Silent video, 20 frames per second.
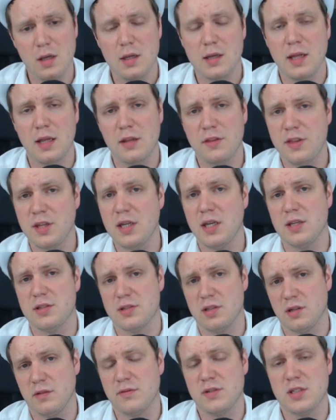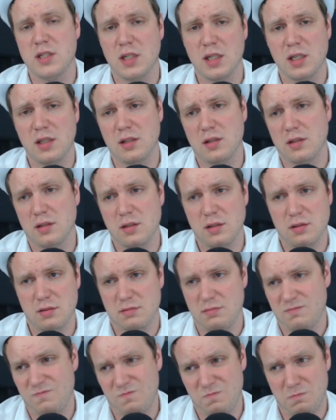Now the thing is, obviously,
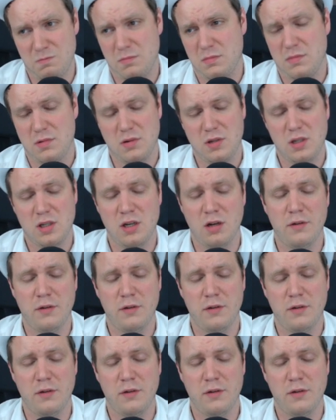you